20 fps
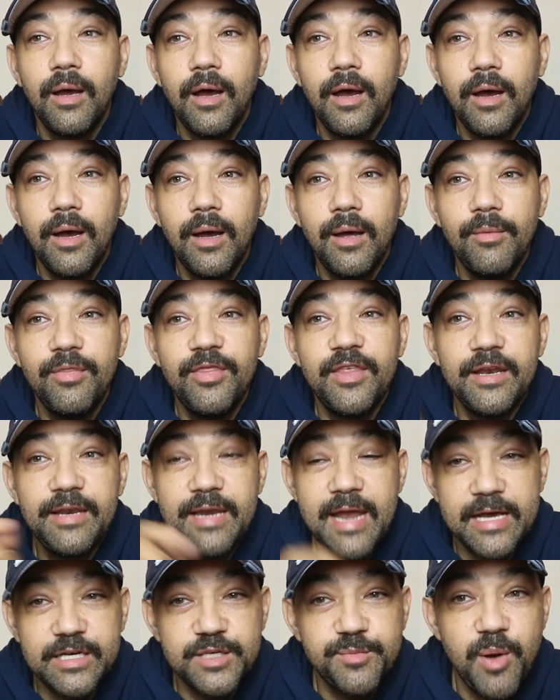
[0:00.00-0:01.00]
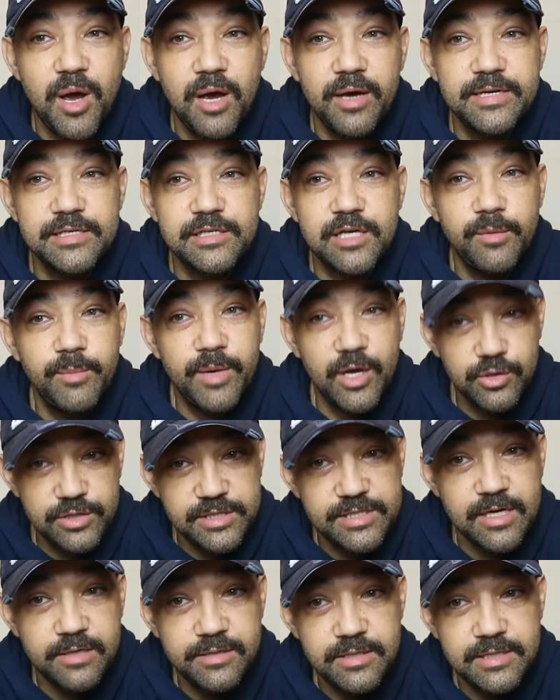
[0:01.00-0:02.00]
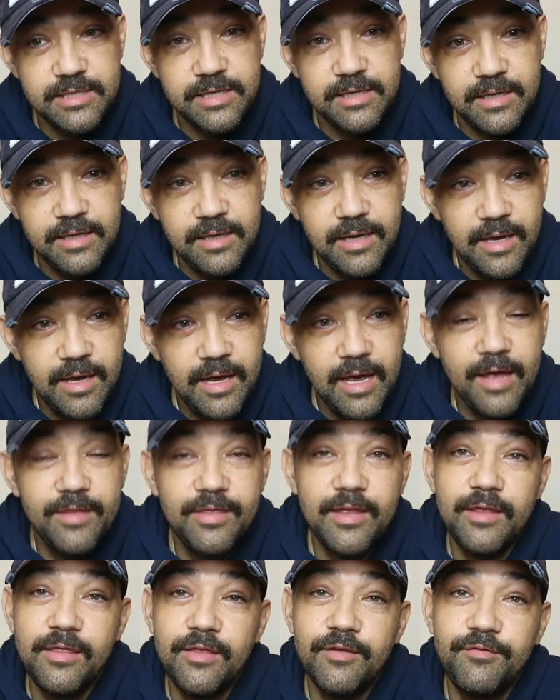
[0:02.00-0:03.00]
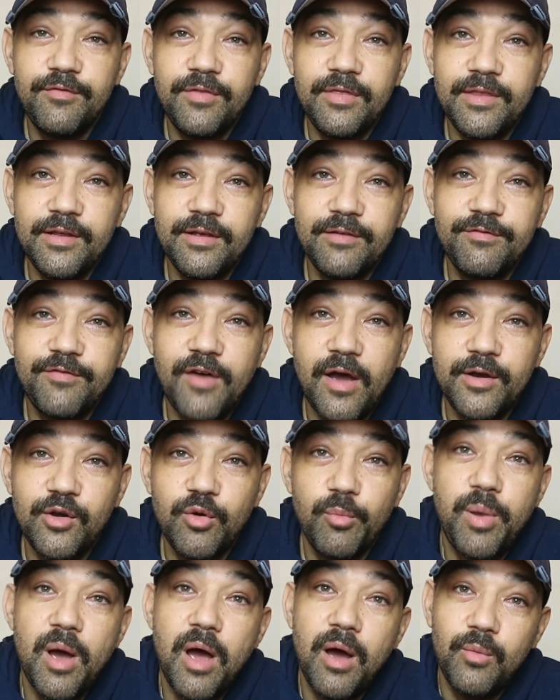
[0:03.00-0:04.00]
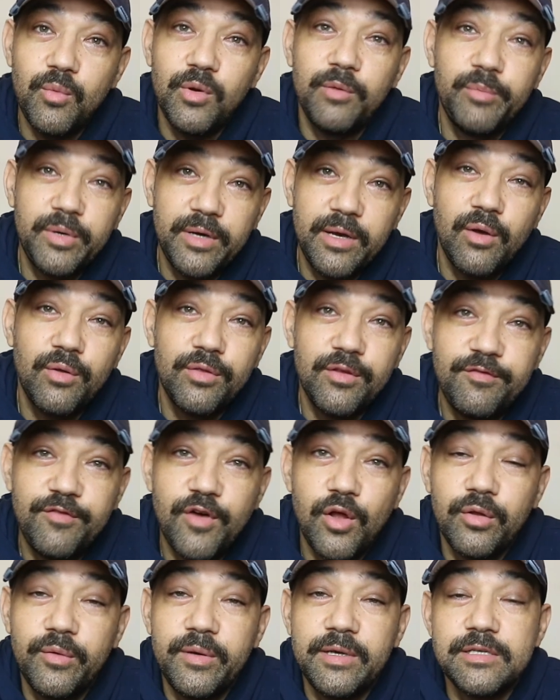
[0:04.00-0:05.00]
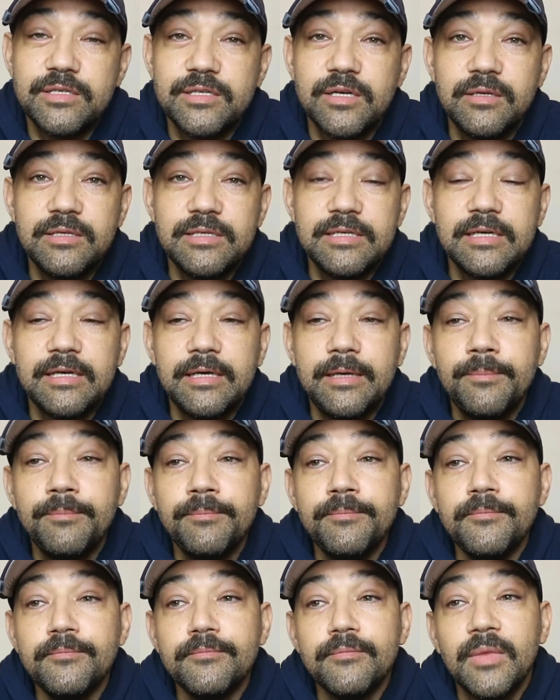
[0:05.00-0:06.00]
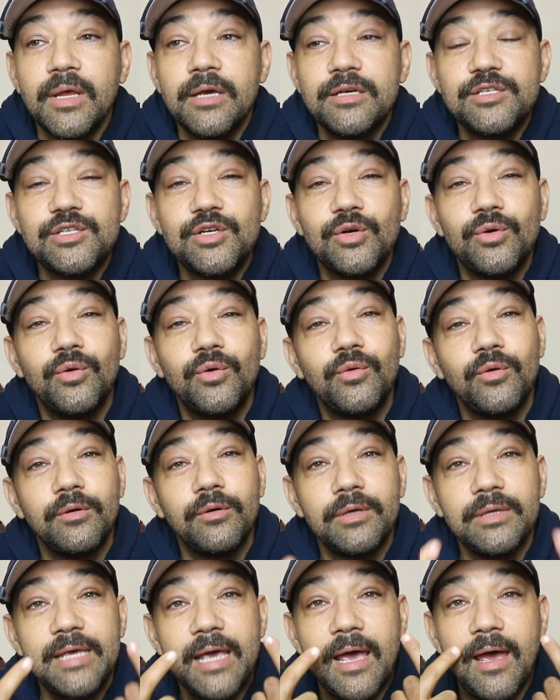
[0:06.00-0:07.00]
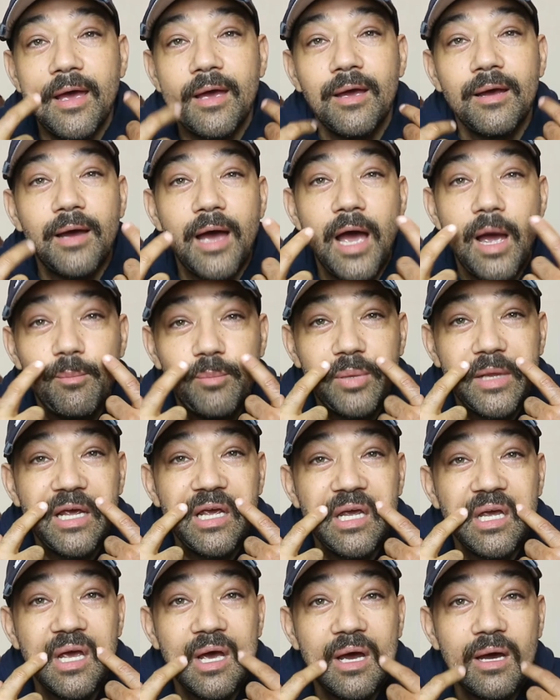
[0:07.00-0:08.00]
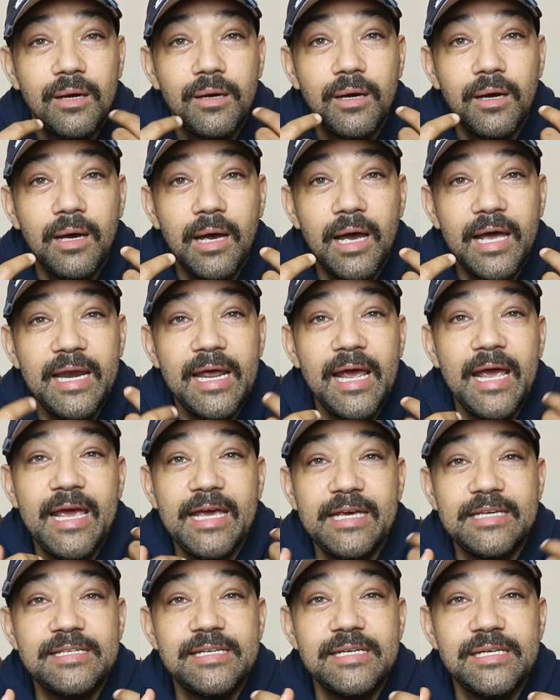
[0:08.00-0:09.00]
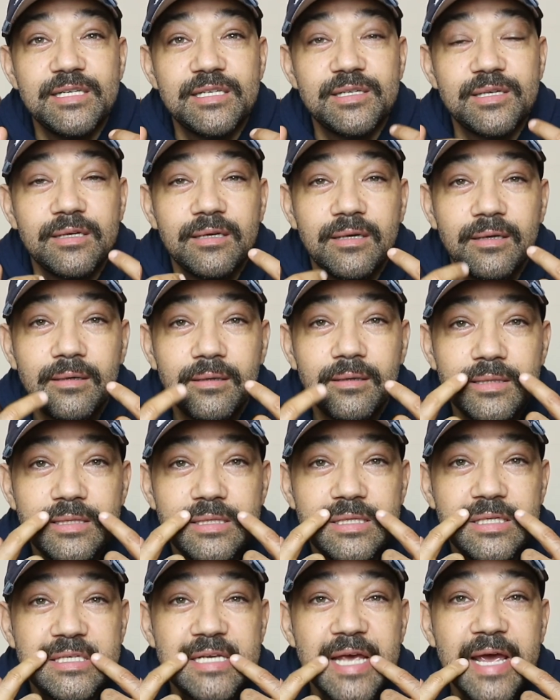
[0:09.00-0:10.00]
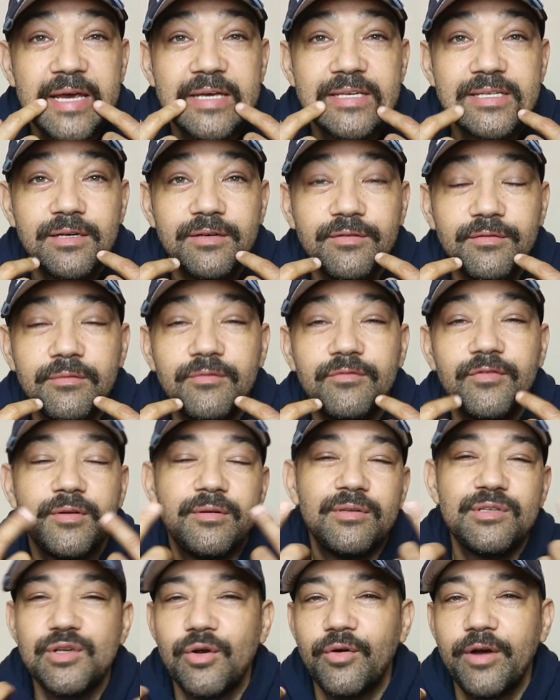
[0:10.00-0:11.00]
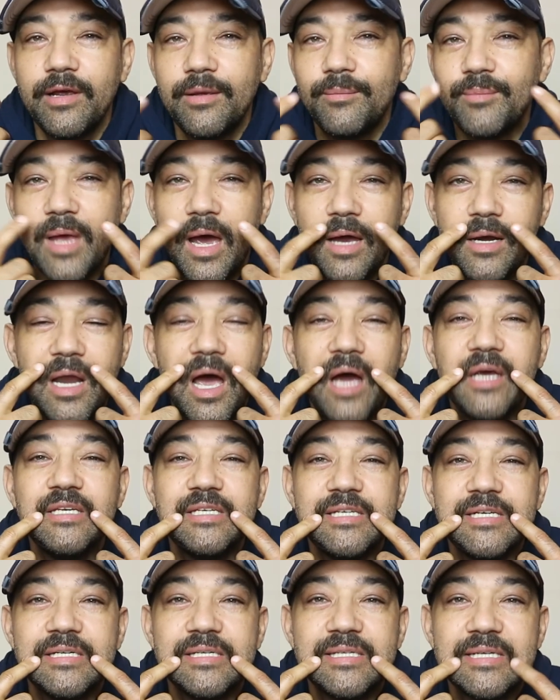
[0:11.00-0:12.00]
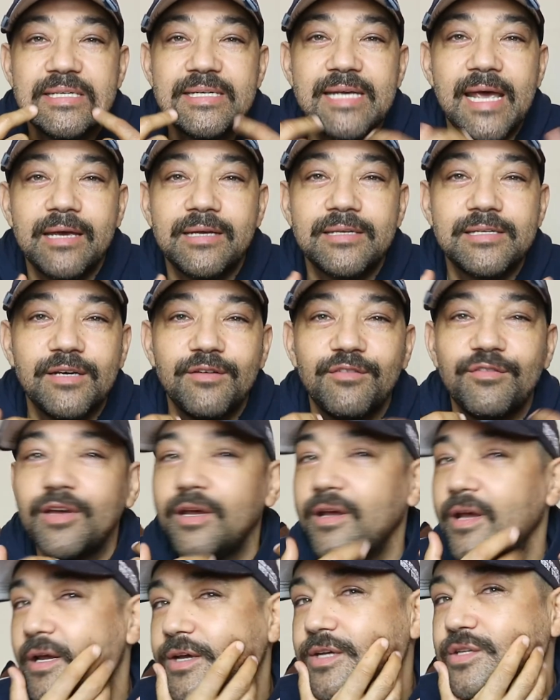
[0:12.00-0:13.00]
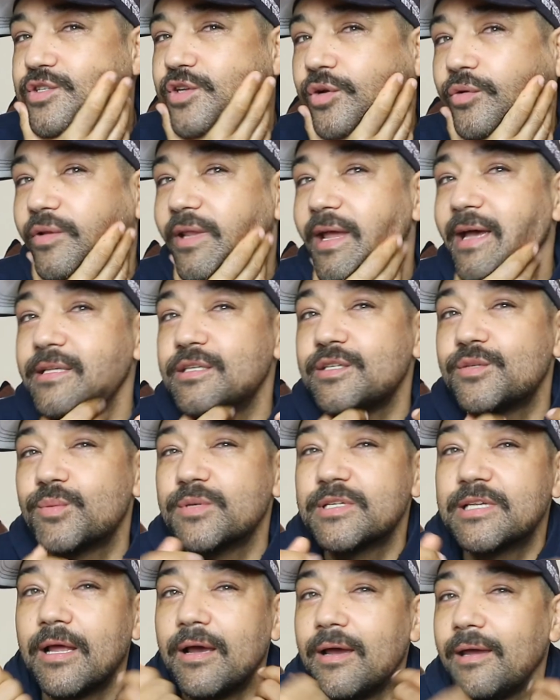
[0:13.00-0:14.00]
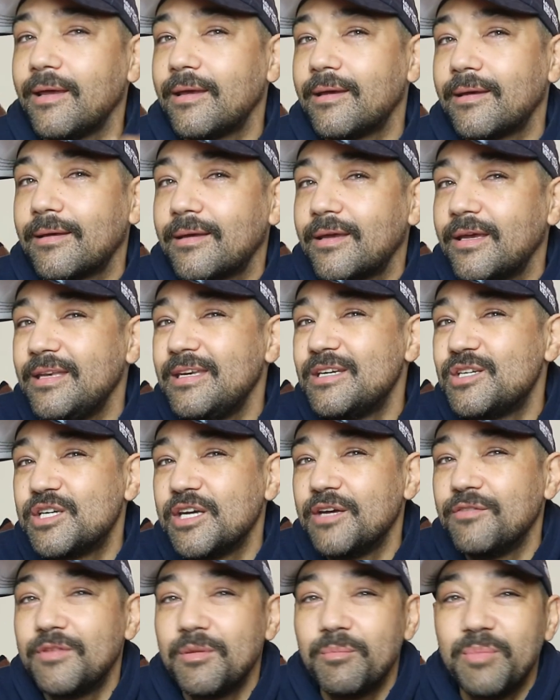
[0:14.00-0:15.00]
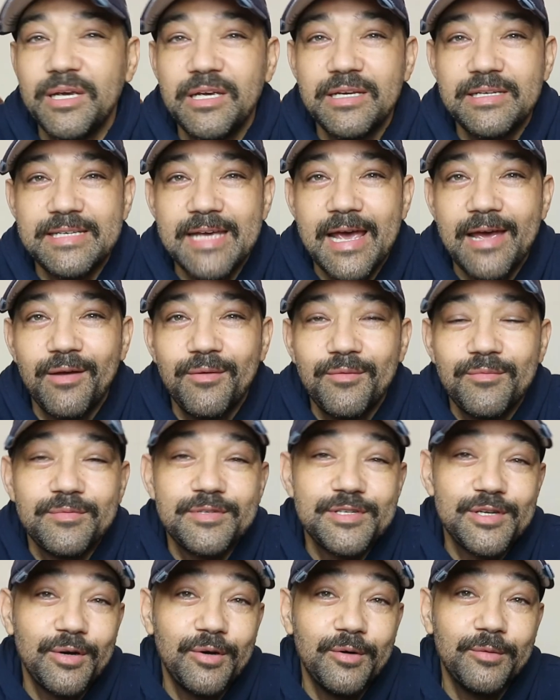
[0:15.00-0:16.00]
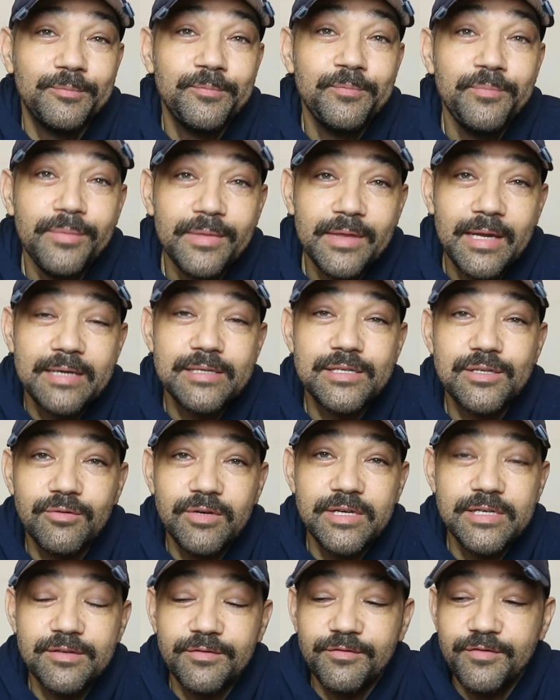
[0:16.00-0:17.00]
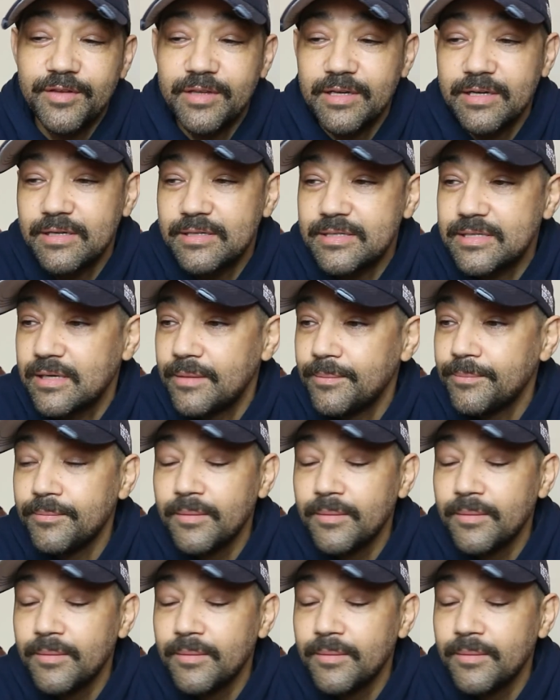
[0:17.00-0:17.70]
Um, the next part is going to be on Sunday and then the, the final part will be on the following Sunday. So yeah, I'm playing a, an 80s detective, sorry, a 90s detective. So Lance was like, can you shave the beard down? So that's the reason for this.